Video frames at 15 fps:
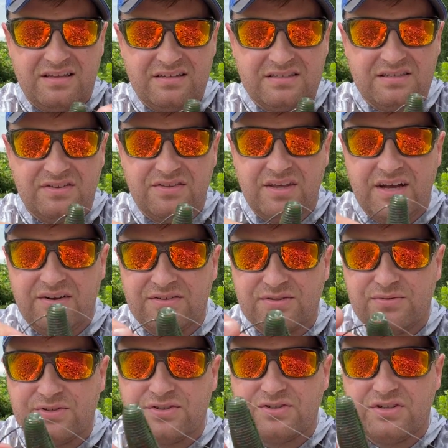So that's
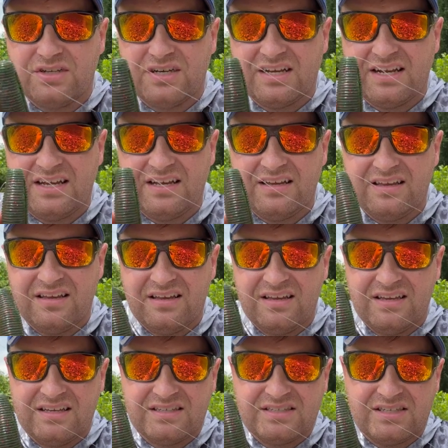what you're looking at.
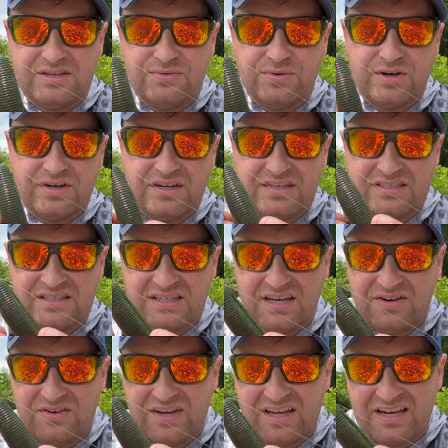See where it needs to
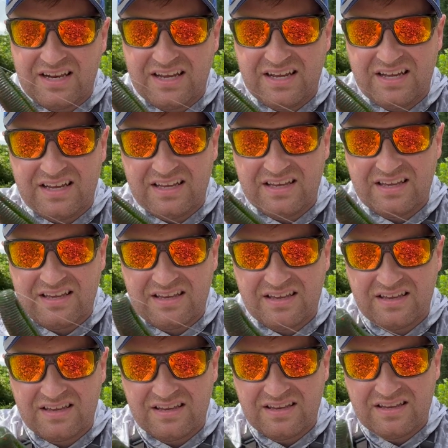go in at,
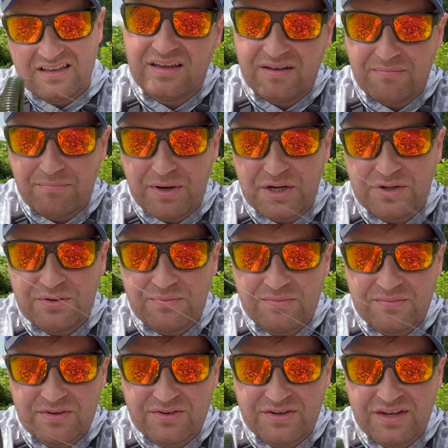and boom,
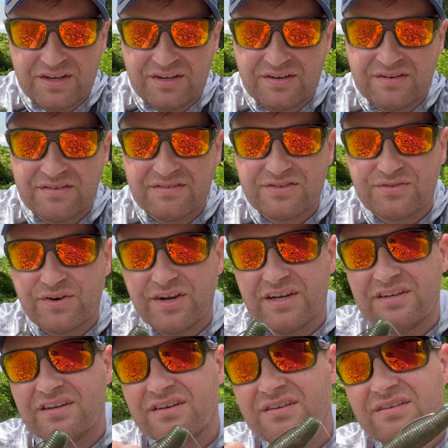you're done. It's
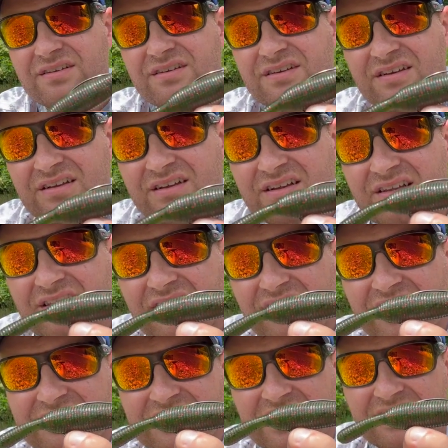rigged. That
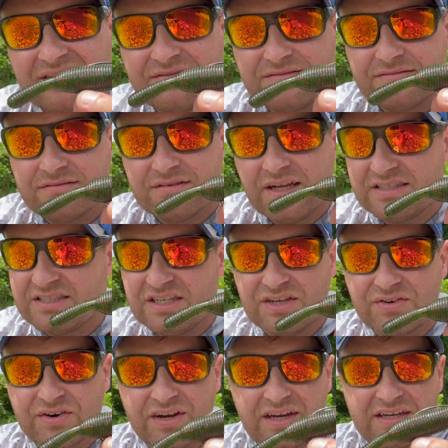right there, that's it
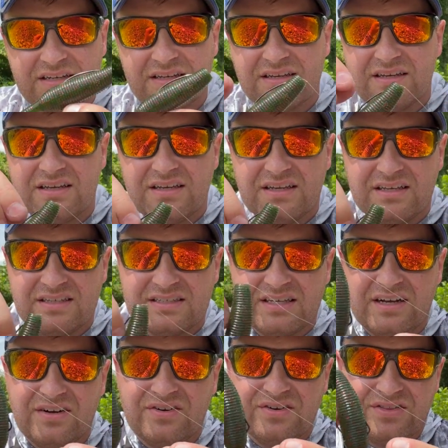rigged.
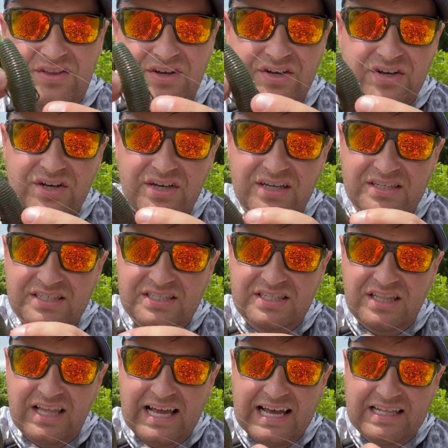So the hook is
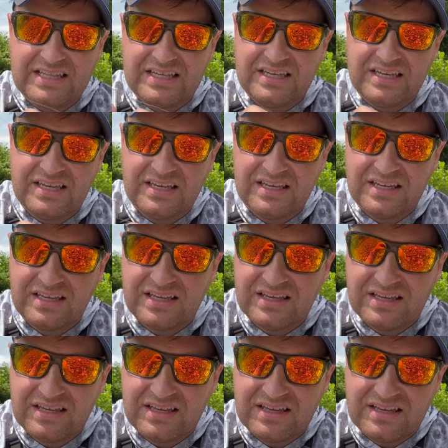slightly
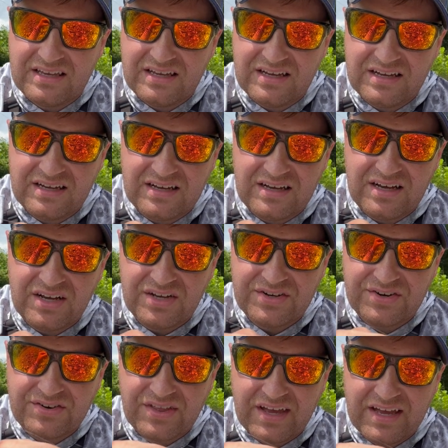
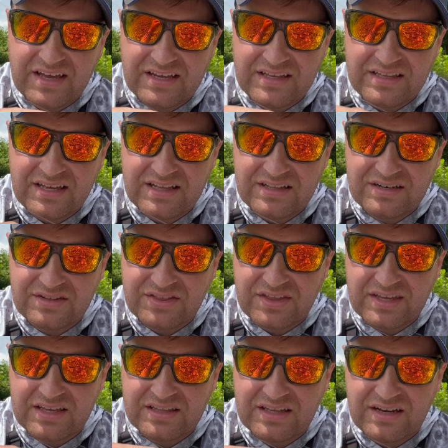under that, in that little
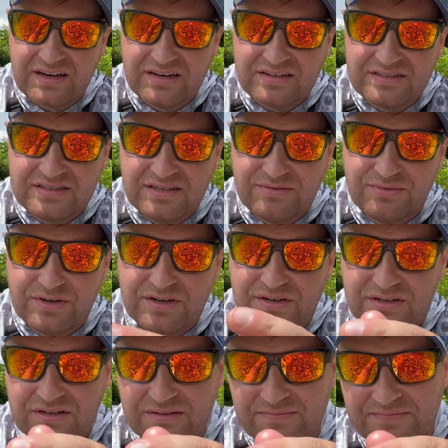thing there. So we're
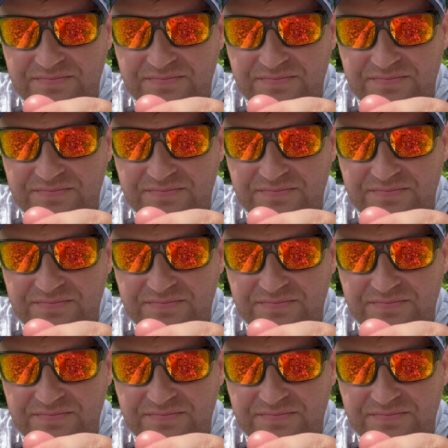gonna